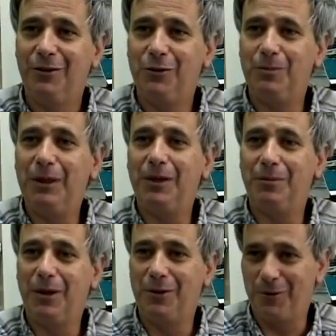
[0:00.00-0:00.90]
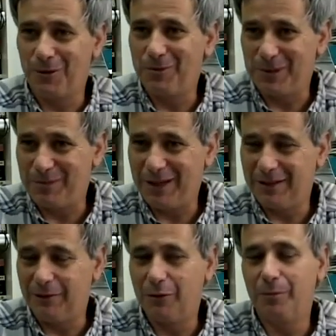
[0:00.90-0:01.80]
to speak about their own
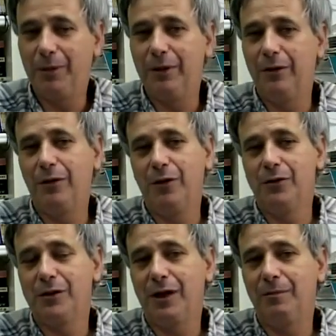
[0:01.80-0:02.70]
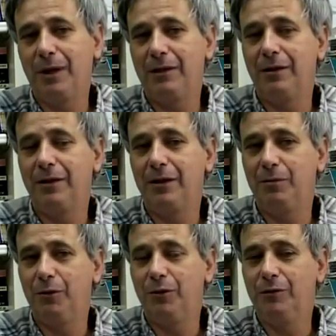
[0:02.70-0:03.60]
perspective compared to those I met at the
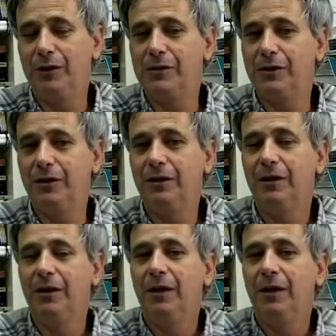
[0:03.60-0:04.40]
Hebrew University.